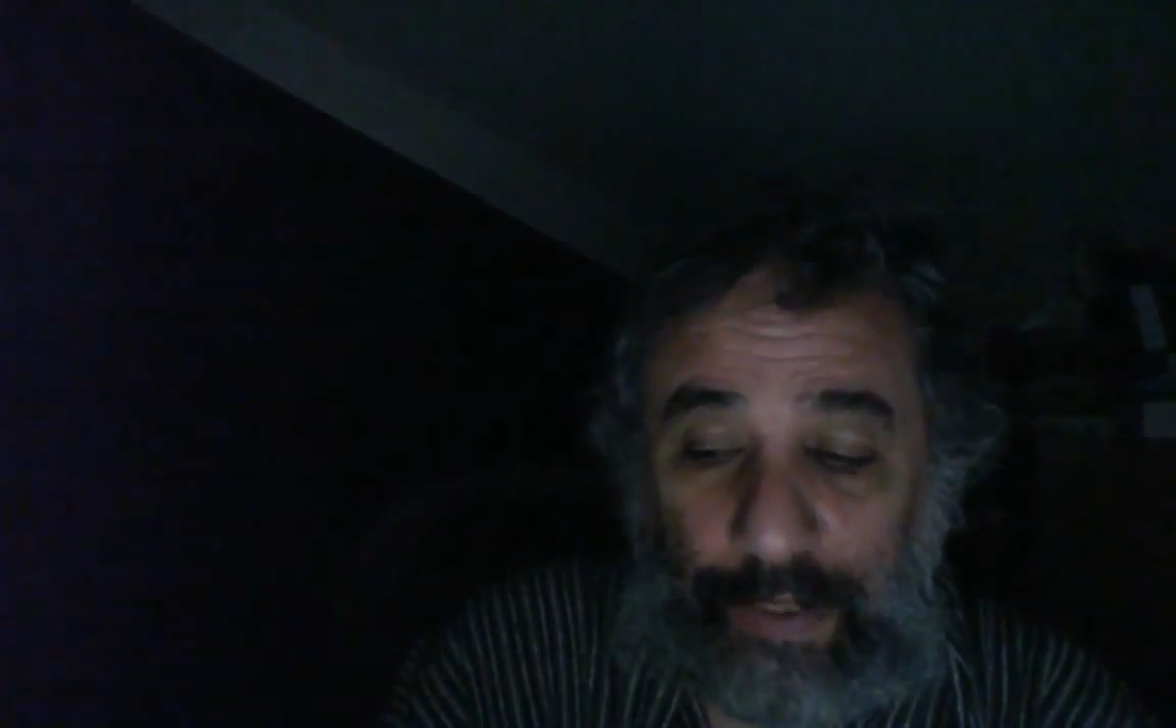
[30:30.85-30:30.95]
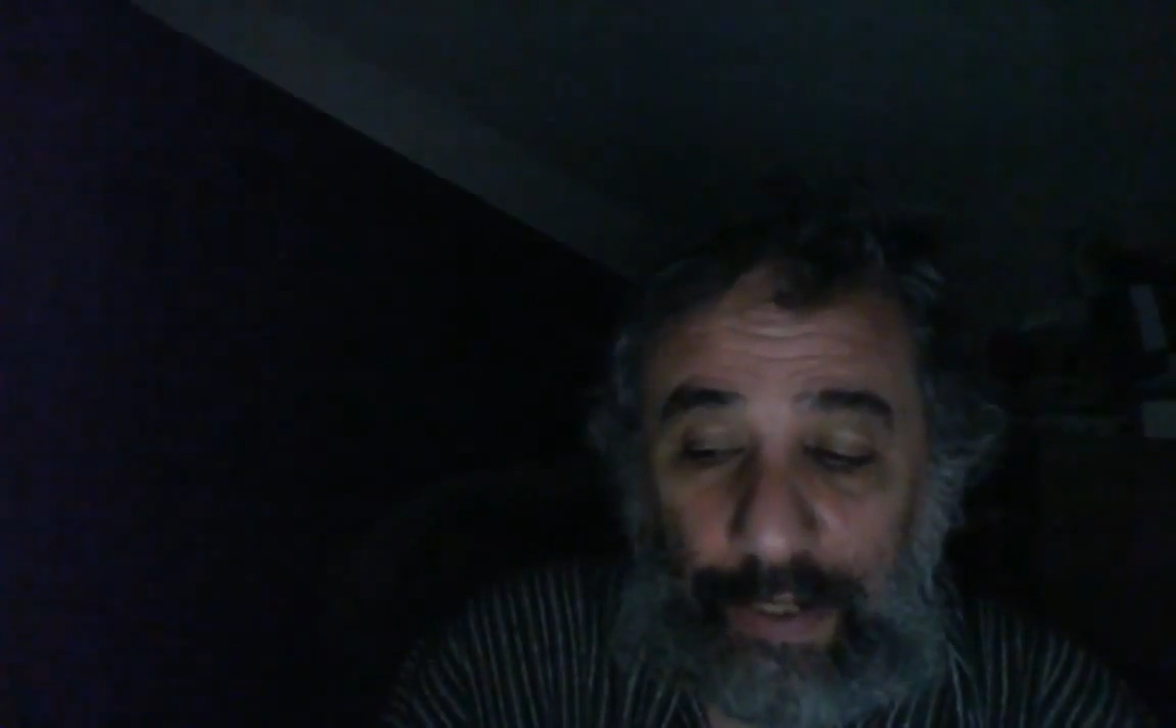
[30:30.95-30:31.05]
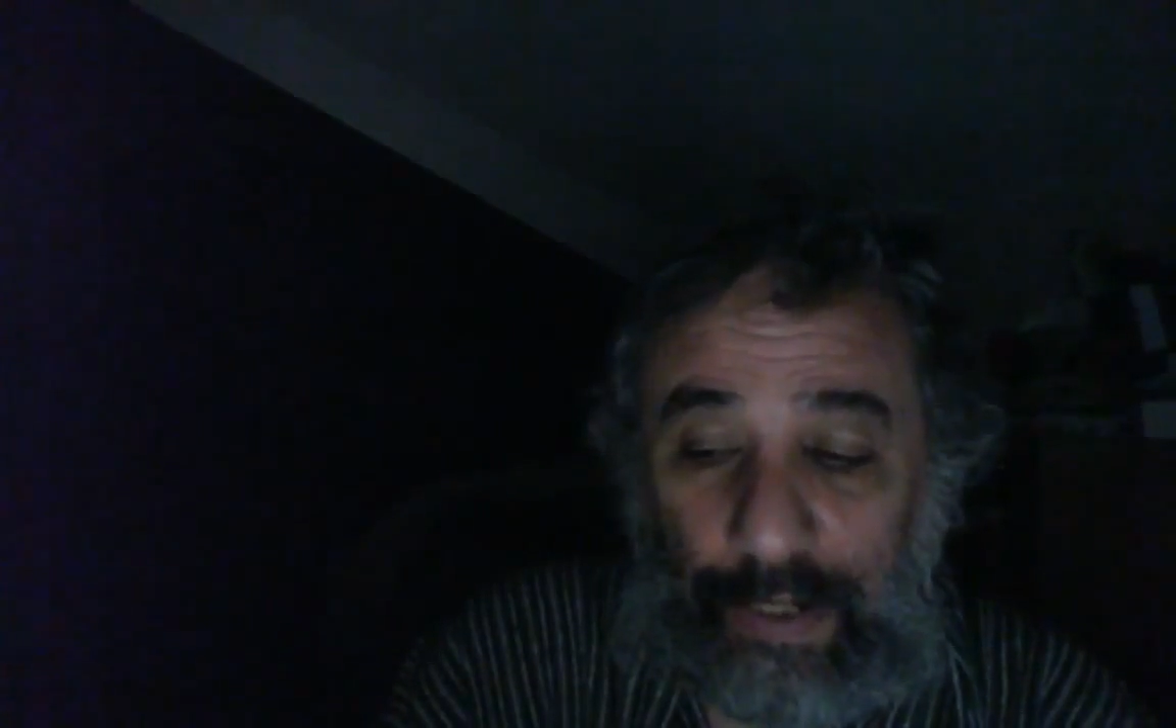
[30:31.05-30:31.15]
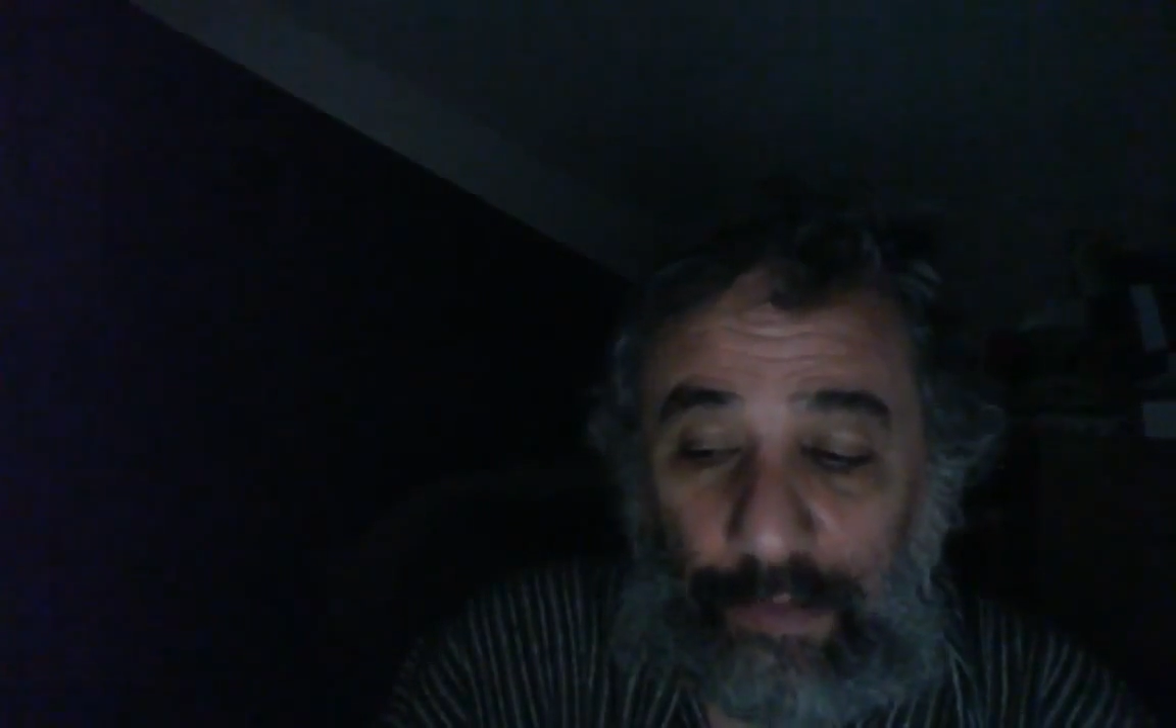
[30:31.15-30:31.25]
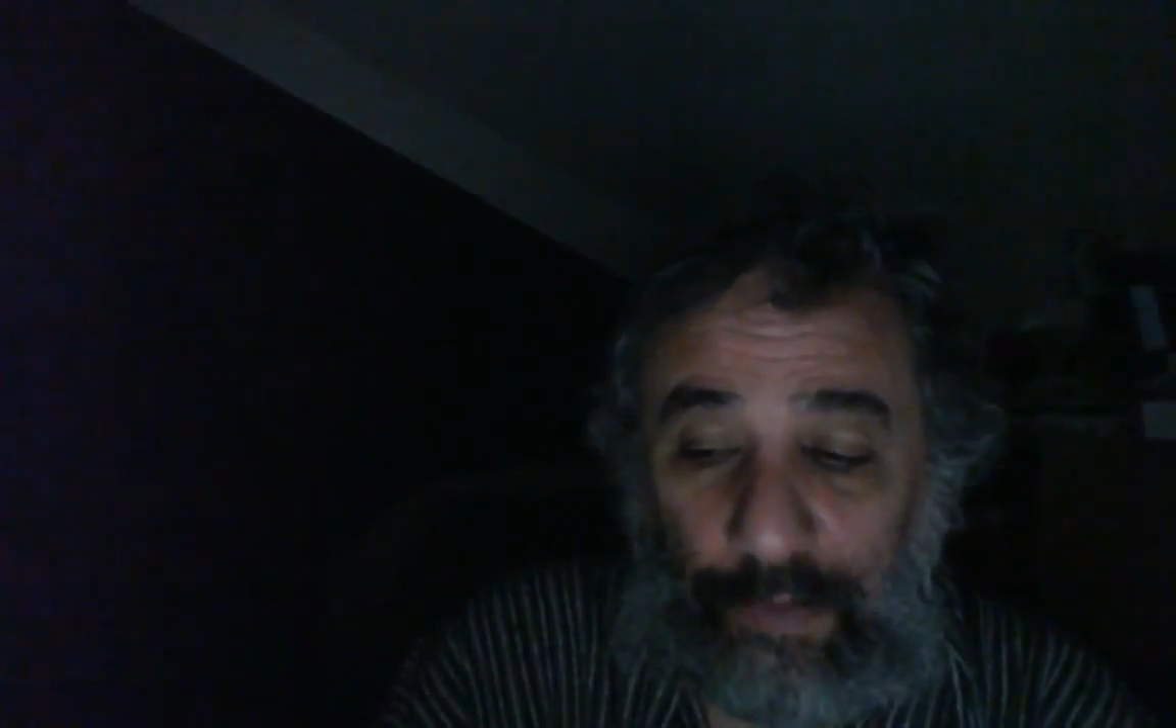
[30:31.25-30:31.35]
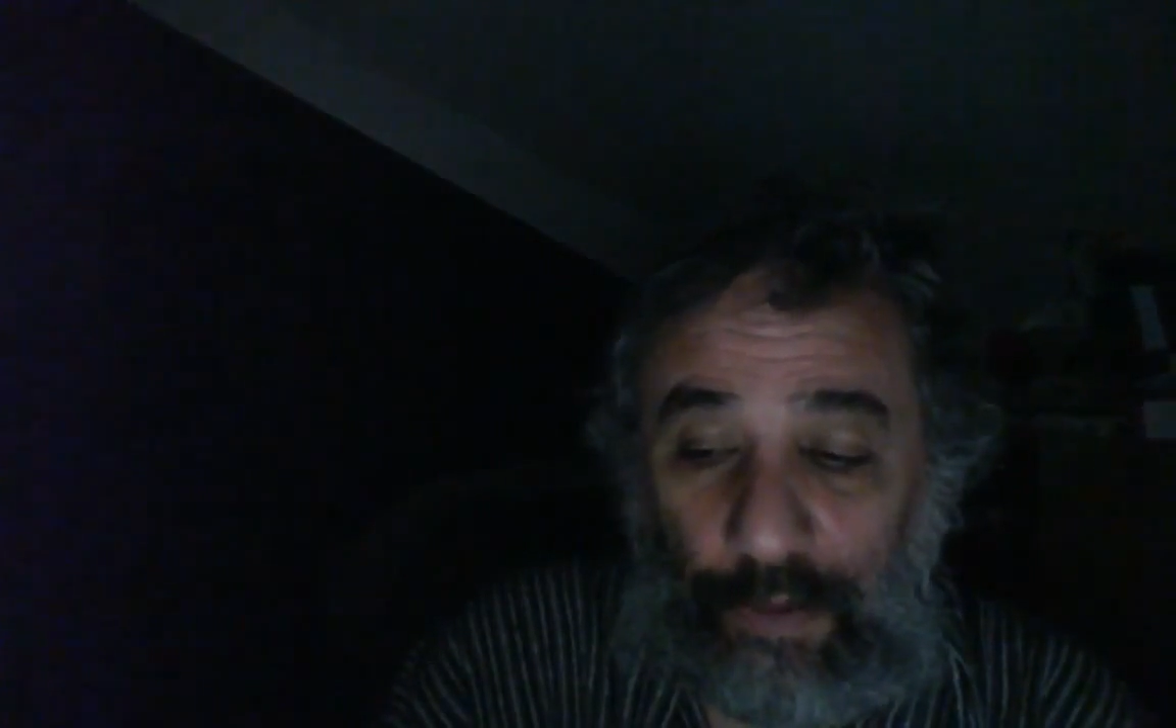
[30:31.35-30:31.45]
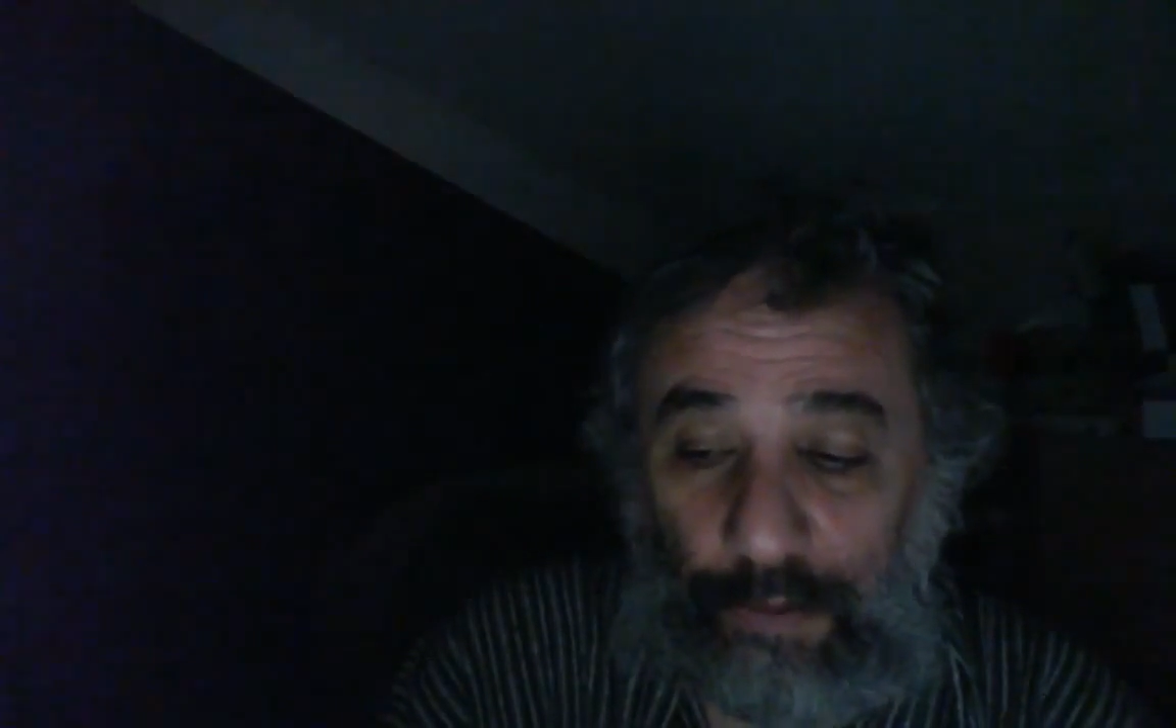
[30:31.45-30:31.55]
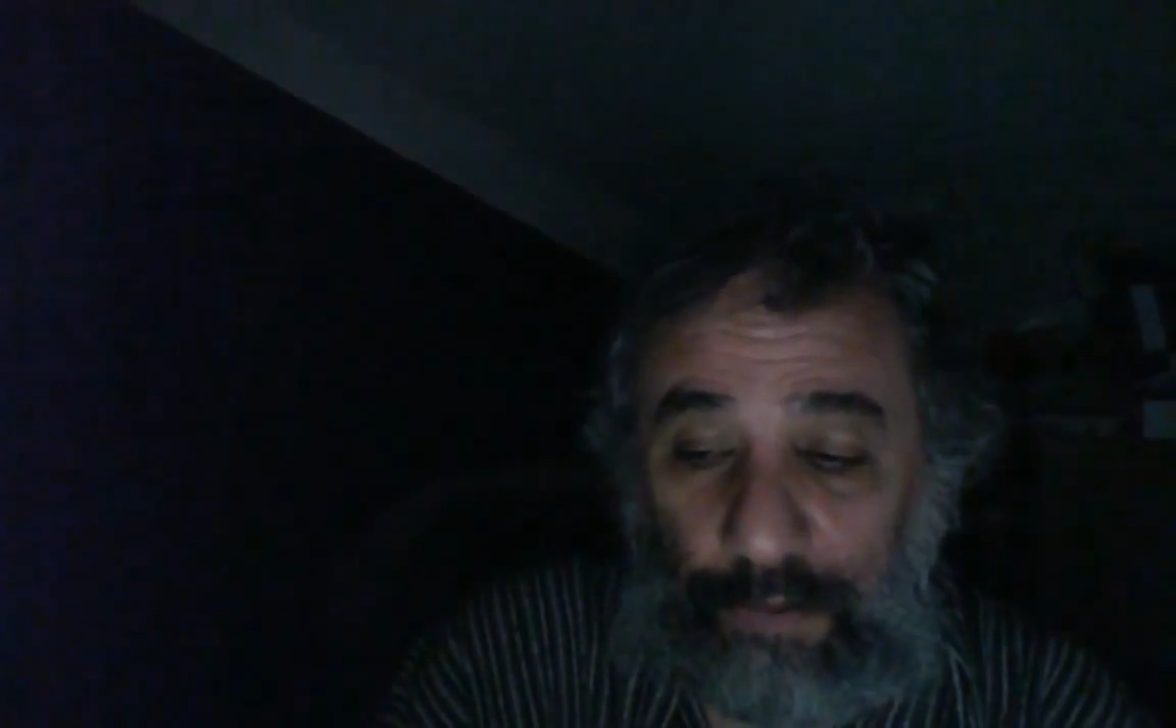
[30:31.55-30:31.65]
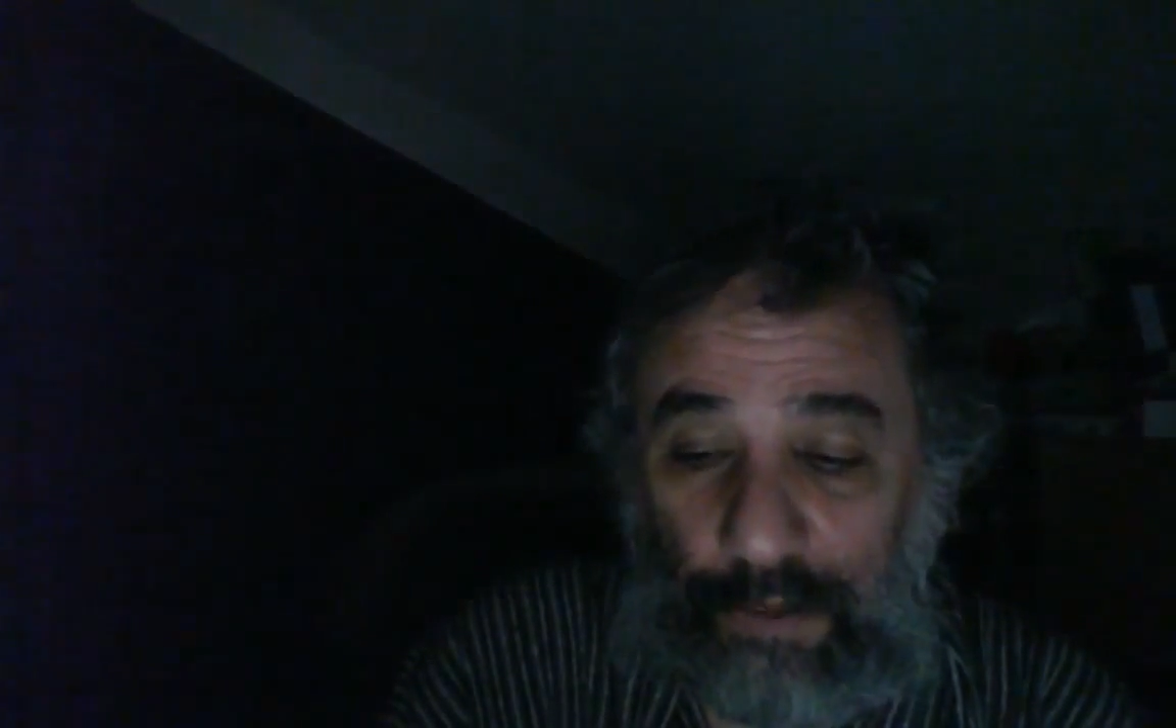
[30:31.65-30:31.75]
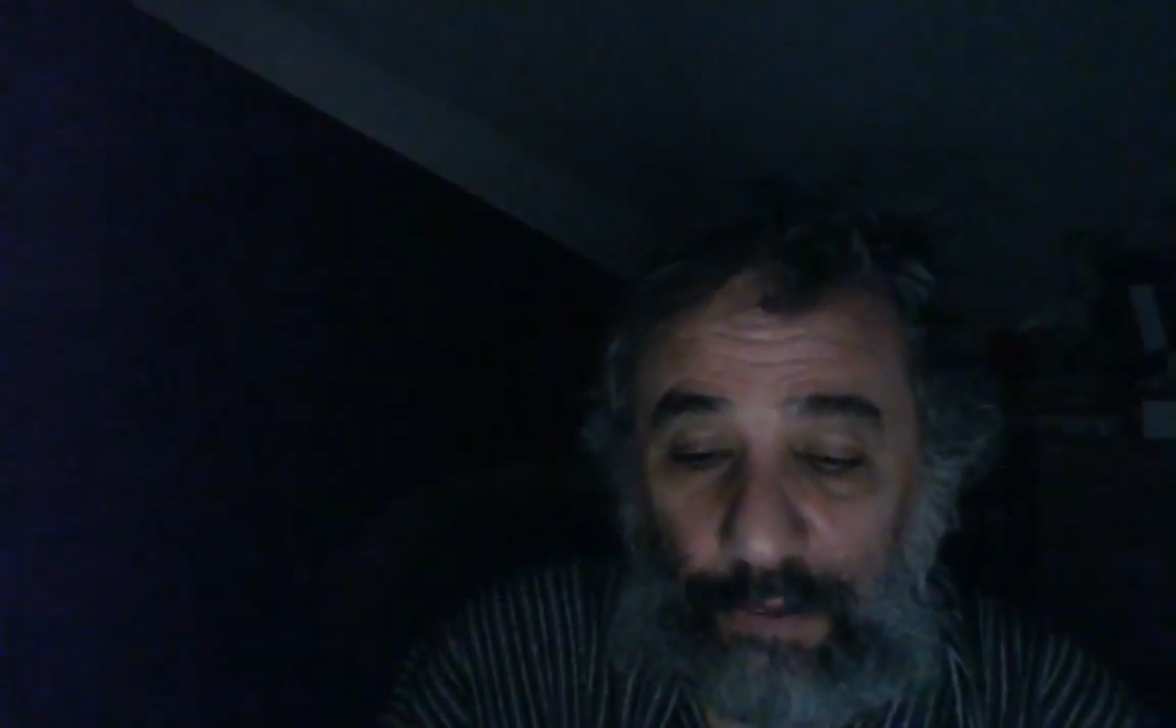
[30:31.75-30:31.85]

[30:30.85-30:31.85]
and it got the